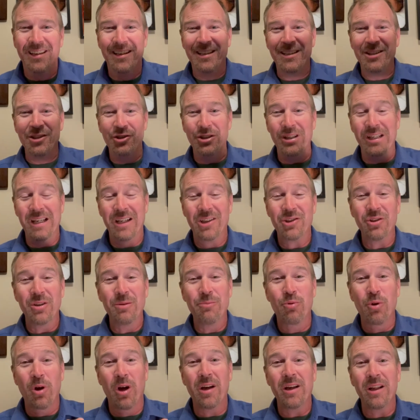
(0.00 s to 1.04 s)
she actually
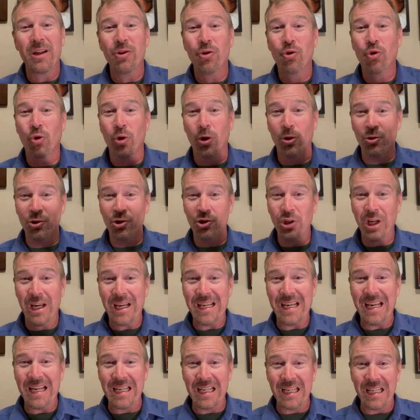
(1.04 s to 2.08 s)
brought in
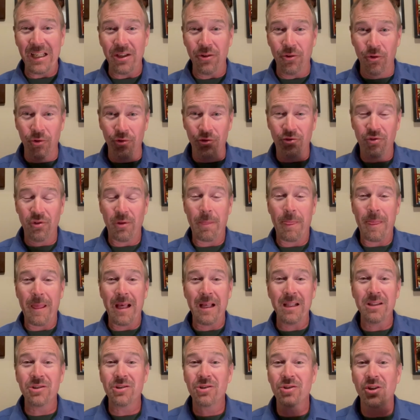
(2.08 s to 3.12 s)
crocheting needles
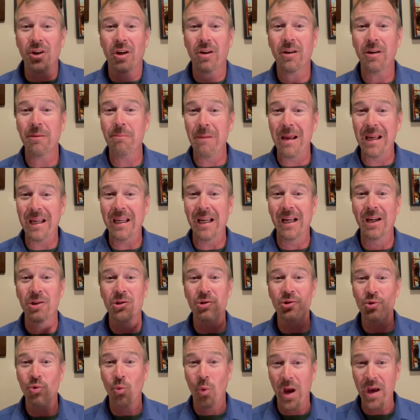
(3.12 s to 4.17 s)
and started making a
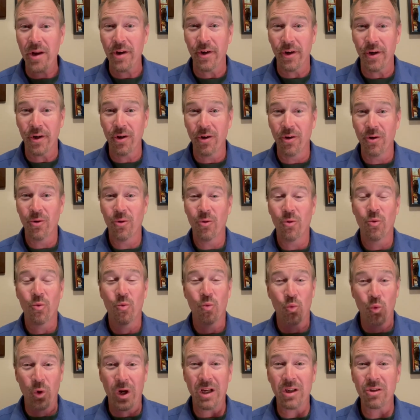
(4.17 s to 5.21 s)
sweater
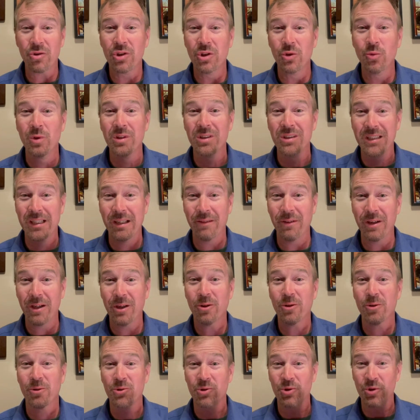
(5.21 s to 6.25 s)
while she was giving
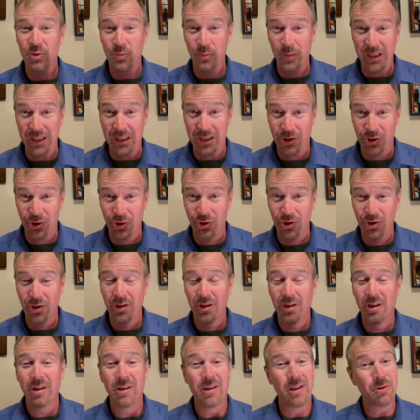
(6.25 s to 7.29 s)
her speech.
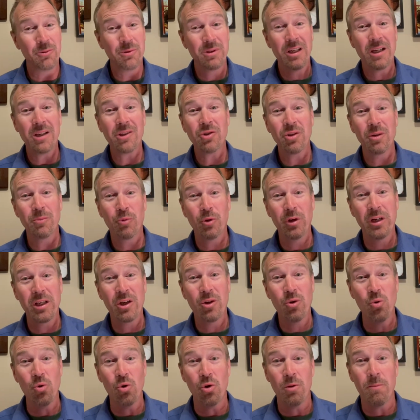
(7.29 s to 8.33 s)
It was actually pretty
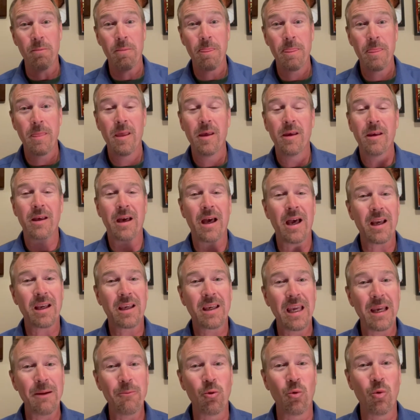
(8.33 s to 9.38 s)
cool. I
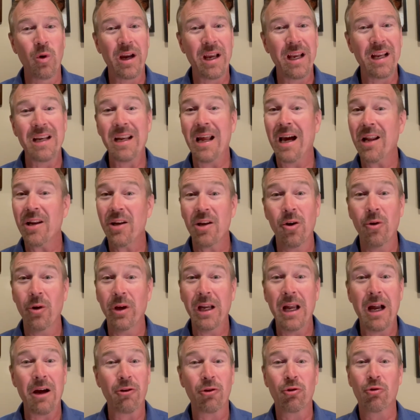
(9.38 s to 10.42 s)
came away not knowing
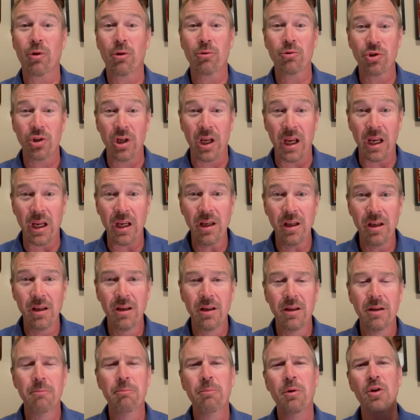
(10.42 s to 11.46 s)
how to crochet,
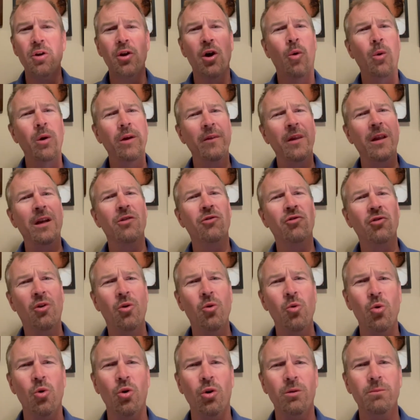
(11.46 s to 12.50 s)
but knowing that it's
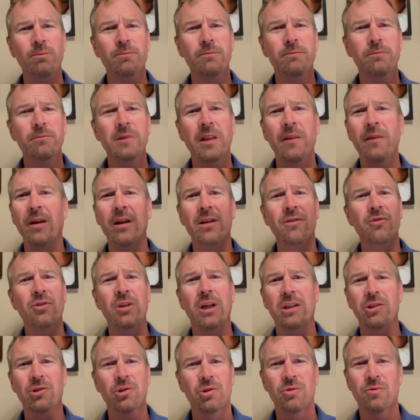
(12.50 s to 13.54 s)
cool and that it's
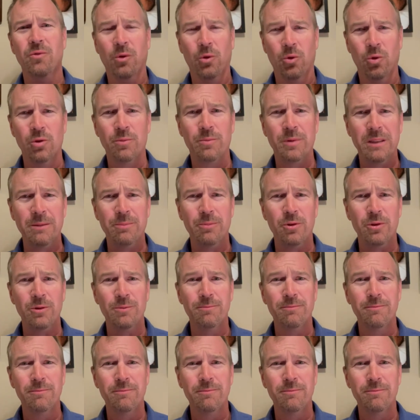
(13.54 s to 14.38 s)
not just for old people.